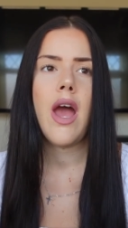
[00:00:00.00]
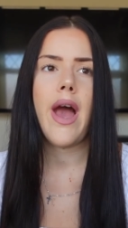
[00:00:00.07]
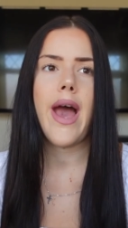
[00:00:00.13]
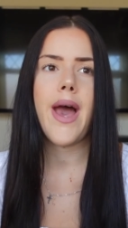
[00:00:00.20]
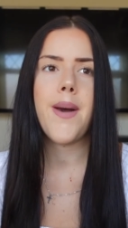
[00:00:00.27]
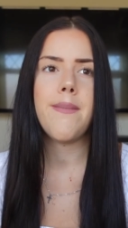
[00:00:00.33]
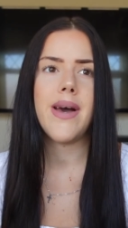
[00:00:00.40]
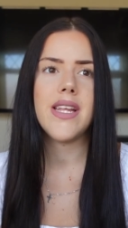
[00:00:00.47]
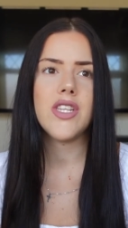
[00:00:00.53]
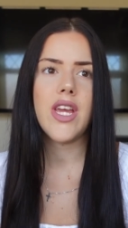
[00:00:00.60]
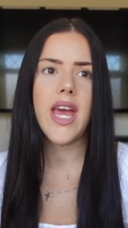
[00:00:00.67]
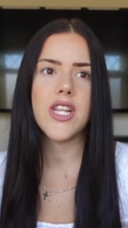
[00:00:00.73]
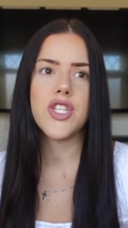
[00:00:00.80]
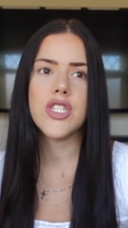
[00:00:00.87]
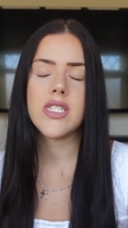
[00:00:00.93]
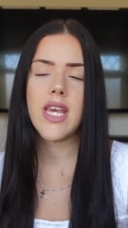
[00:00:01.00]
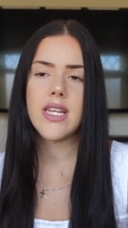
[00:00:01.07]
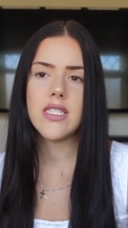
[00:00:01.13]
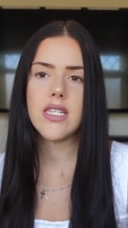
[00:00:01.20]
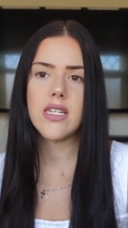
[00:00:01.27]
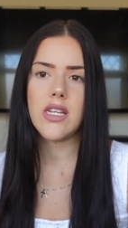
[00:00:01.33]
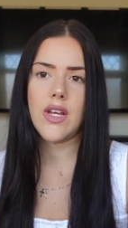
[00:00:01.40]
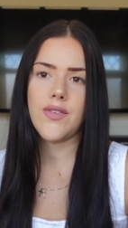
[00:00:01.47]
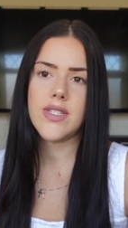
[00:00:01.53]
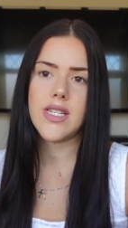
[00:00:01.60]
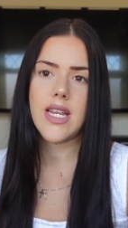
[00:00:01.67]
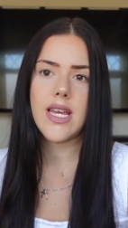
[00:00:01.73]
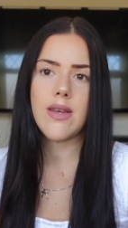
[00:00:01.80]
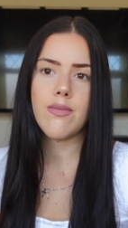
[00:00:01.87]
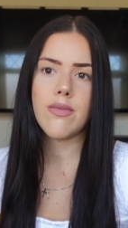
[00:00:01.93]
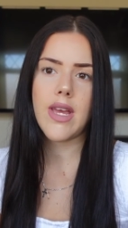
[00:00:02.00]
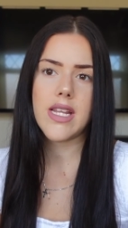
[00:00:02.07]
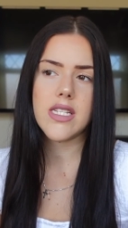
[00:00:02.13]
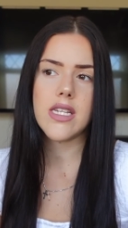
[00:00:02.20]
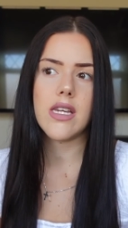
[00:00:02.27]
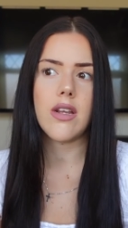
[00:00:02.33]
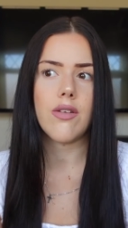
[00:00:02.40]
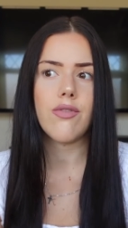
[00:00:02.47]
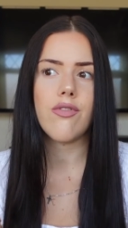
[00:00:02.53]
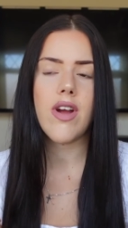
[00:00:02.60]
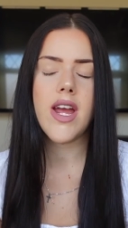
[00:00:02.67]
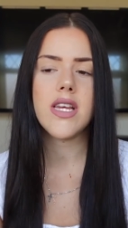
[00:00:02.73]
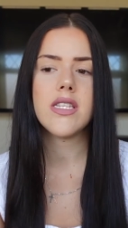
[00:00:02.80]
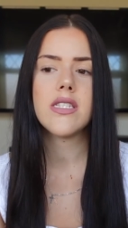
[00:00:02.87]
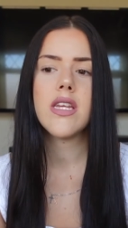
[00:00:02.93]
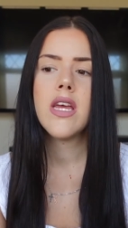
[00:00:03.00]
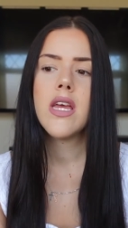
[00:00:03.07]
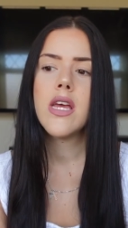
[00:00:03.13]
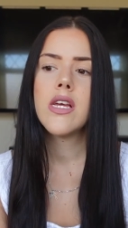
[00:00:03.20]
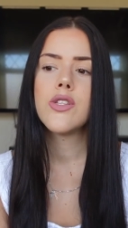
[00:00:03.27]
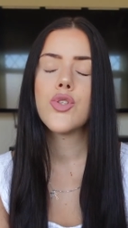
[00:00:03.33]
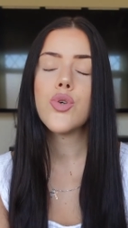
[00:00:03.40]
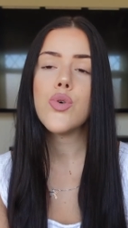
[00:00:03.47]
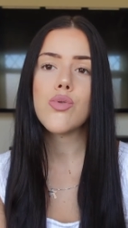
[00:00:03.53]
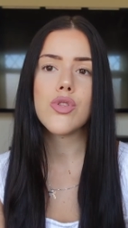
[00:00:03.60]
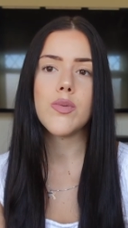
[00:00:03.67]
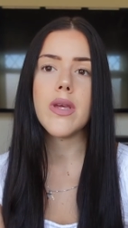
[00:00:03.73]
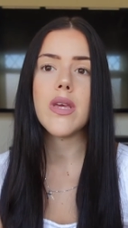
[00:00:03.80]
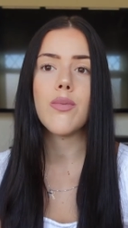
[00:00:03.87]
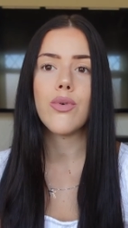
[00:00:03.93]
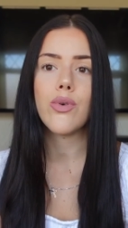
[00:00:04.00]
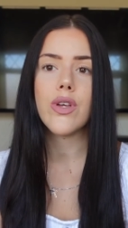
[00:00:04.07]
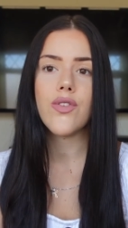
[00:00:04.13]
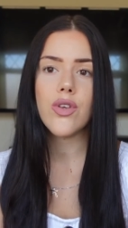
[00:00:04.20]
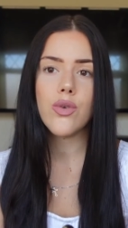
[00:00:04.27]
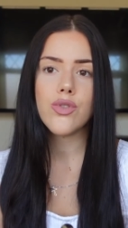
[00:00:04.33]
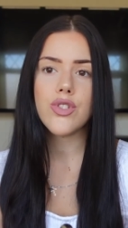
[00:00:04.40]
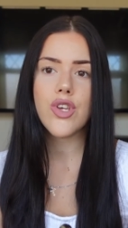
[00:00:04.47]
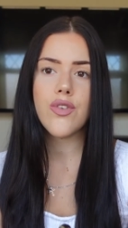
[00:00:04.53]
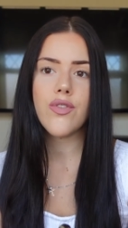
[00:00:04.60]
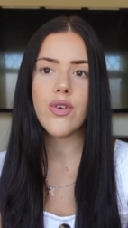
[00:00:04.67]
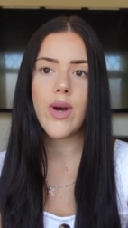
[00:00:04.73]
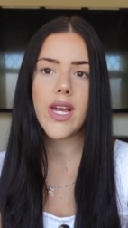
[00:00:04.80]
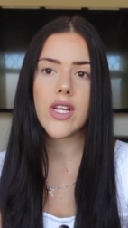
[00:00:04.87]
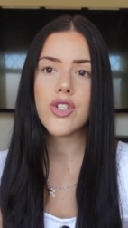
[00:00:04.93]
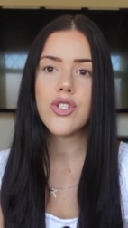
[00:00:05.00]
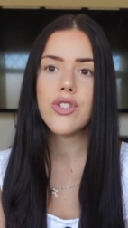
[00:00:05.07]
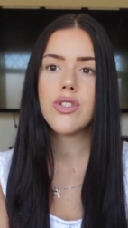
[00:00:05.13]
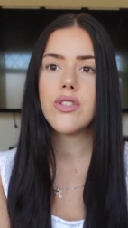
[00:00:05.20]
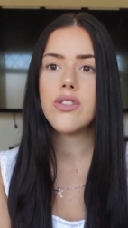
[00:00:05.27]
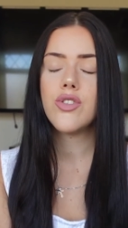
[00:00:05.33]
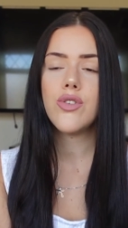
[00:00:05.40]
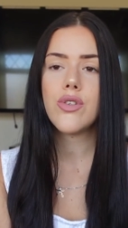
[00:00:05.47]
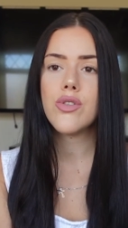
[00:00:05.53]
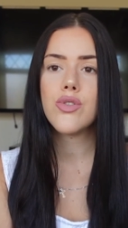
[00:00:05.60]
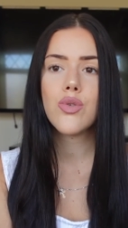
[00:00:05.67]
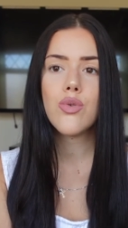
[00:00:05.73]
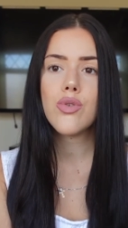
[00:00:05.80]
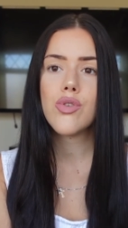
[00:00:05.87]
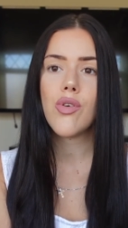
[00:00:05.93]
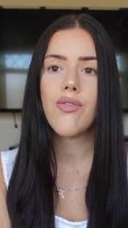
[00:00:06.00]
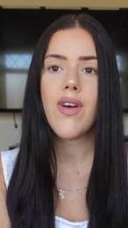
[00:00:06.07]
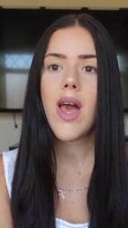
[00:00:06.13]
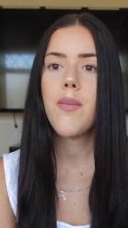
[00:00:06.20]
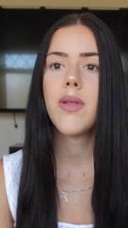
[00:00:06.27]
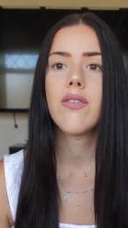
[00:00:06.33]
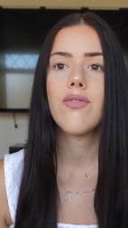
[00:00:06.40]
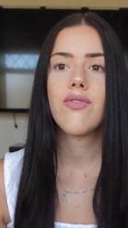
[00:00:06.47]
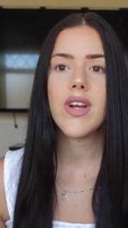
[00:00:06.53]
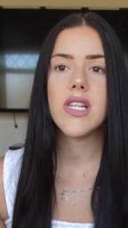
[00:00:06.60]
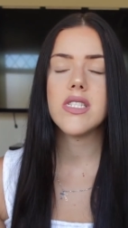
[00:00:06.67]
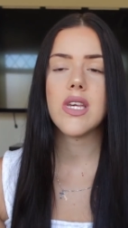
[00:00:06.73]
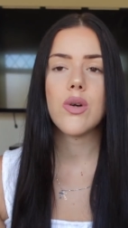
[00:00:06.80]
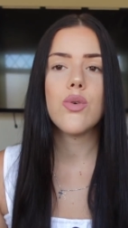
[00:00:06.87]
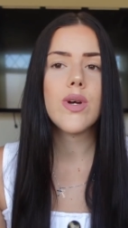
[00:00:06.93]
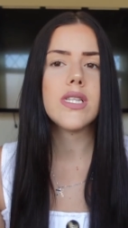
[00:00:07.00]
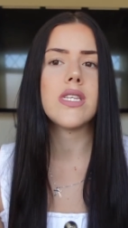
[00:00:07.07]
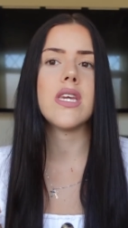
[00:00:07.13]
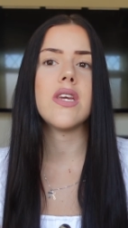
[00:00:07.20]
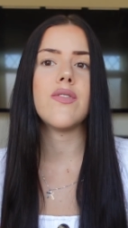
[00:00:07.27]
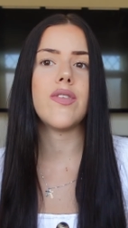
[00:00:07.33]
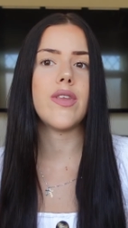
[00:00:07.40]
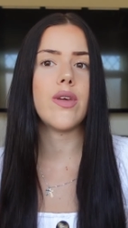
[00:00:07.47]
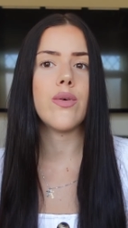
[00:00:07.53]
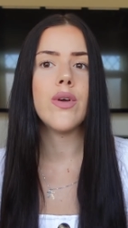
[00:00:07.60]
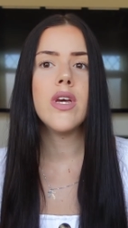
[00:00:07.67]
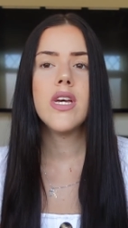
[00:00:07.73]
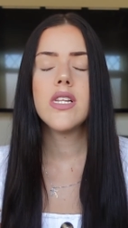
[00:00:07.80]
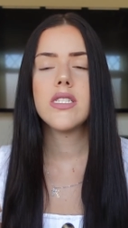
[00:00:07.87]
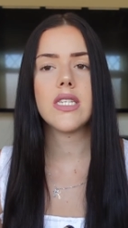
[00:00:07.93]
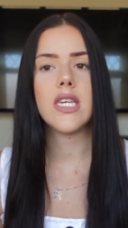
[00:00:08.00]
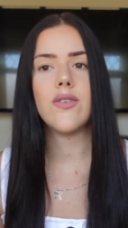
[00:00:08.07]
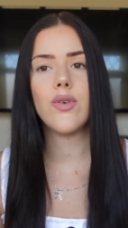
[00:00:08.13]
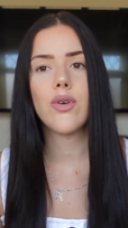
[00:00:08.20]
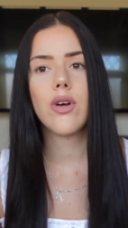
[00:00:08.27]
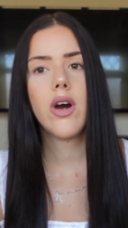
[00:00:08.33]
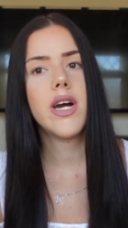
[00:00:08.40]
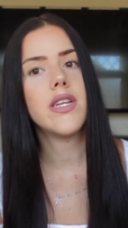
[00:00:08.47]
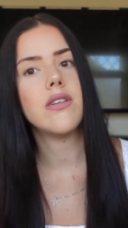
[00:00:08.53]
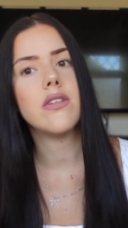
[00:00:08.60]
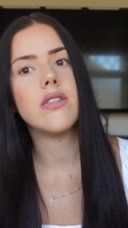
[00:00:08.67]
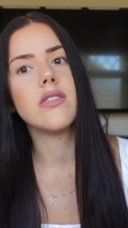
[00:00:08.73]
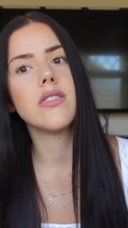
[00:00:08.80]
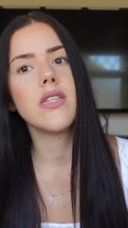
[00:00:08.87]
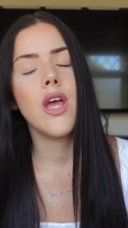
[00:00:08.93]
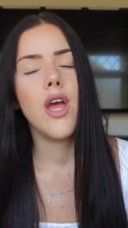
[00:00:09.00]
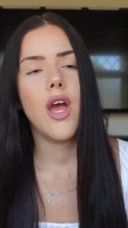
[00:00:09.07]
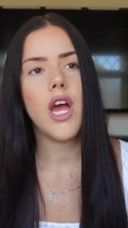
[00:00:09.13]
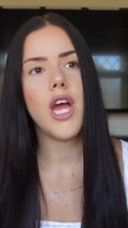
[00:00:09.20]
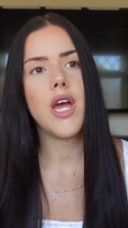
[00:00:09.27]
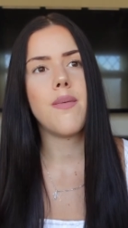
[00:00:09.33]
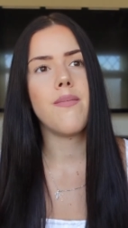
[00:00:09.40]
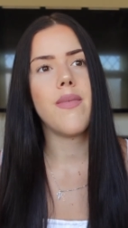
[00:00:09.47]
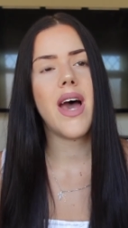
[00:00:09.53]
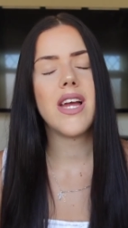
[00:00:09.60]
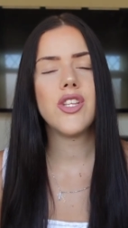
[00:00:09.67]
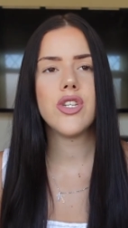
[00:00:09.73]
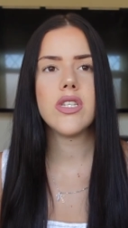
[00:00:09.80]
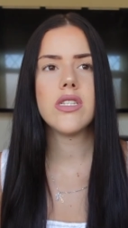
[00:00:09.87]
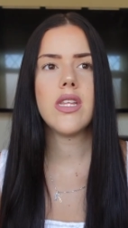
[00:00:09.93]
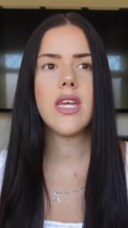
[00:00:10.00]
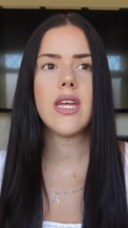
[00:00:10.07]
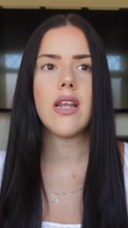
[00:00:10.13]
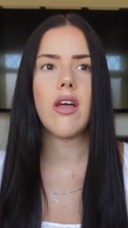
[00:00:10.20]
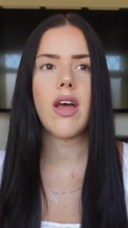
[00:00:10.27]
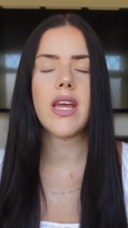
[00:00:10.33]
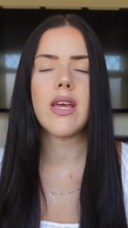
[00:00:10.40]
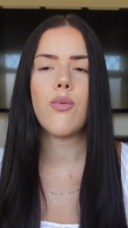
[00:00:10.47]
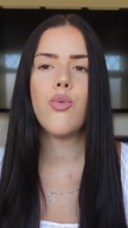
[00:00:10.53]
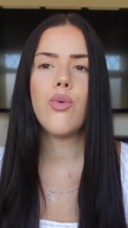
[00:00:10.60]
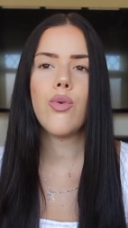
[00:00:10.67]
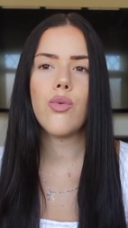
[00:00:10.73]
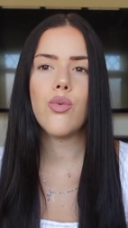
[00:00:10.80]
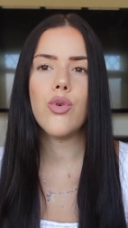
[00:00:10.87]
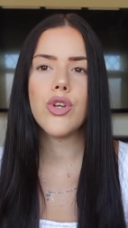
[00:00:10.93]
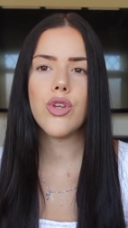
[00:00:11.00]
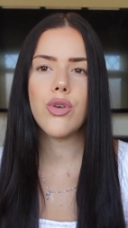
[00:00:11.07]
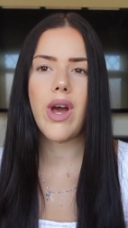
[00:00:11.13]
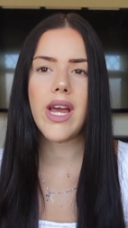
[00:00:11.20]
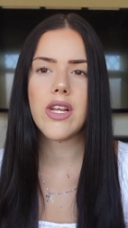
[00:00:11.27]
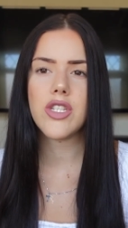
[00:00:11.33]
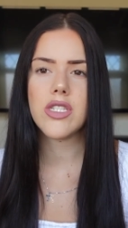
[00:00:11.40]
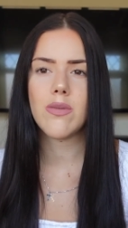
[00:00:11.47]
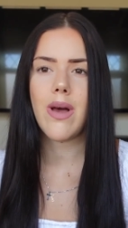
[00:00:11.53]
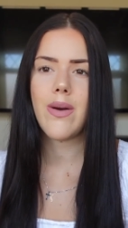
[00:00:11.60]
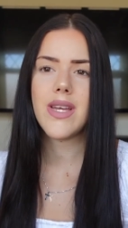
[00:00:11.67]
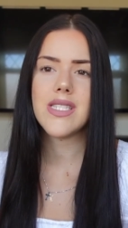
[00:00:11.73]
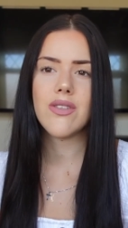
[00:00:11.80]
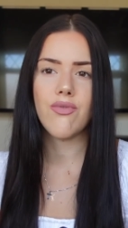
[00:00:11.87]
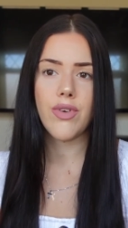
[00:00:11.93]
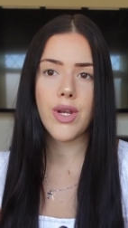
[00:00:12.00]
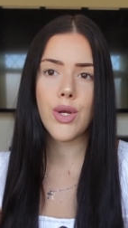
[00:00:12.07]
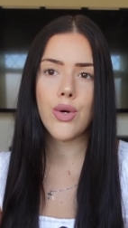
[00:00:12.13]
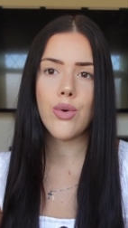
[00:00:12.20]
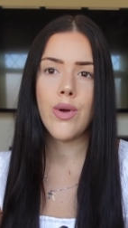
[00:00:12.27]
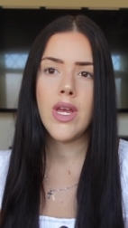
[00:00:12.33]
And yeah, just getting enough sleep, getting enough rest. Talk to people. If you do feel anxious, you can talk to your family and friends. They're always here for you to give you guidance. And just think, like, what you're anxious about. Is it real?